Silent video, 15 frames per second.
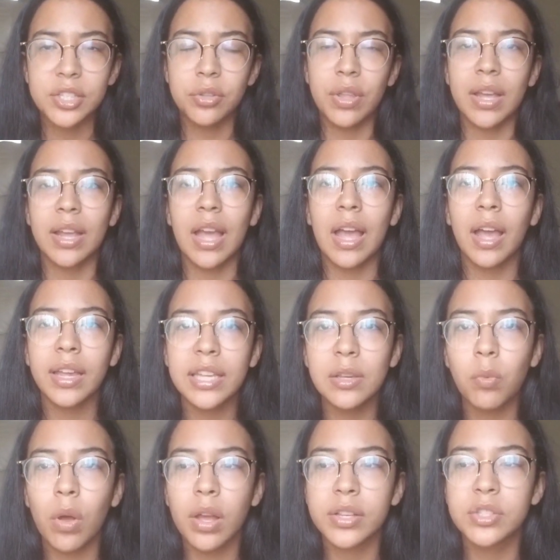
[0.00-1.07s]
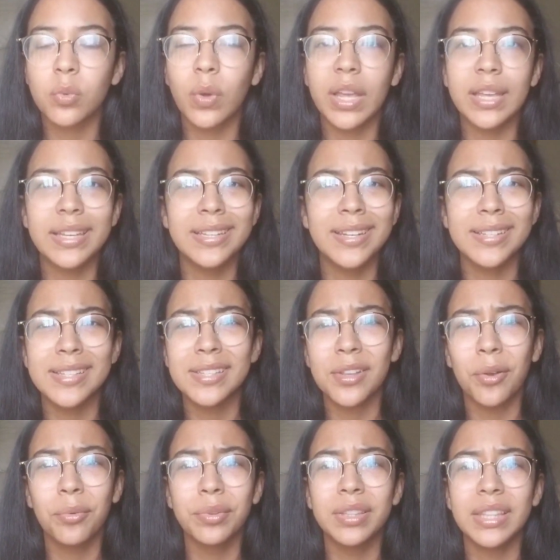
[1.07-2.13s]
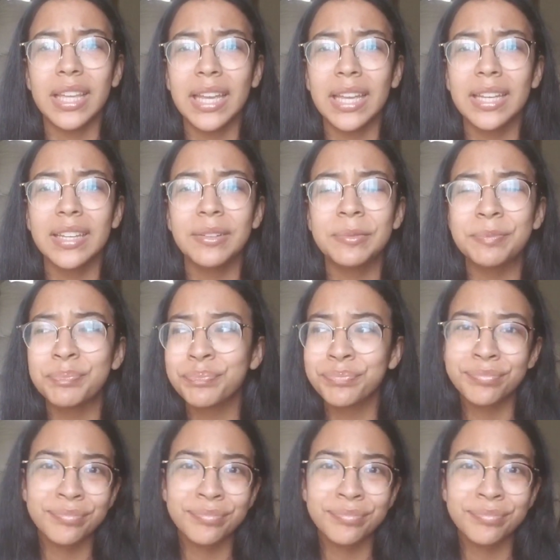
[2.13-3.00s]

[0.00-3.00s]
So that guy, he walks away, he does his own thing,